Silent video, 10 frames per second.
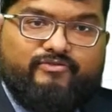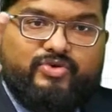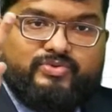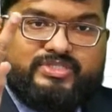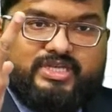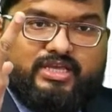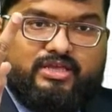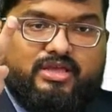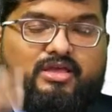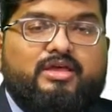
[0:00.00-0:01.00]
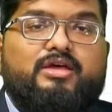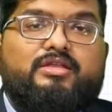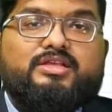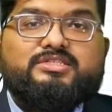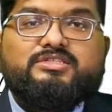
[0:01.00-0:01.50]
fusing,
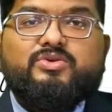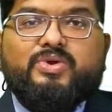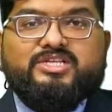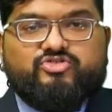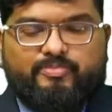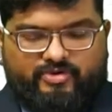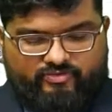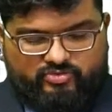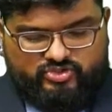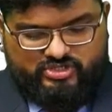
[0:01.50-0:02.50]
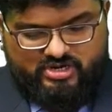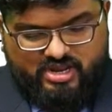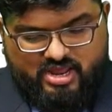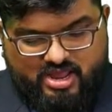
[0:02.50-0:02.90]
this is known as triple fusion.